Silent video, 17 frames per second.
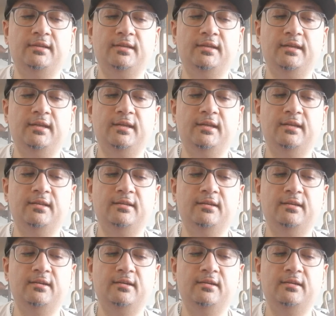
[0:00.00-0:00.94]

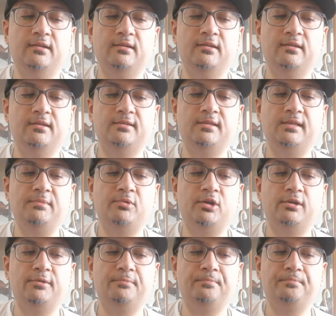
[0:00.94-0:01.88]
And this
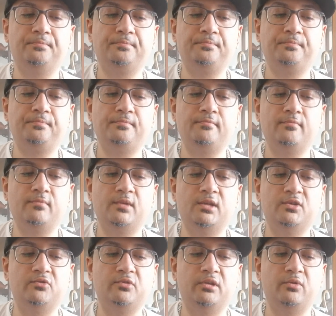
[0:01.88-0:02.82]
teapot
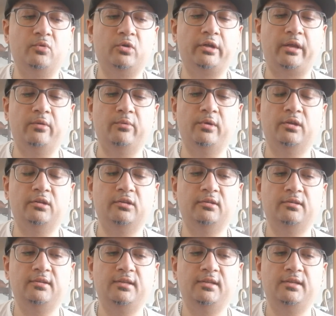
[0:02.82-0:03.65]
is really working well.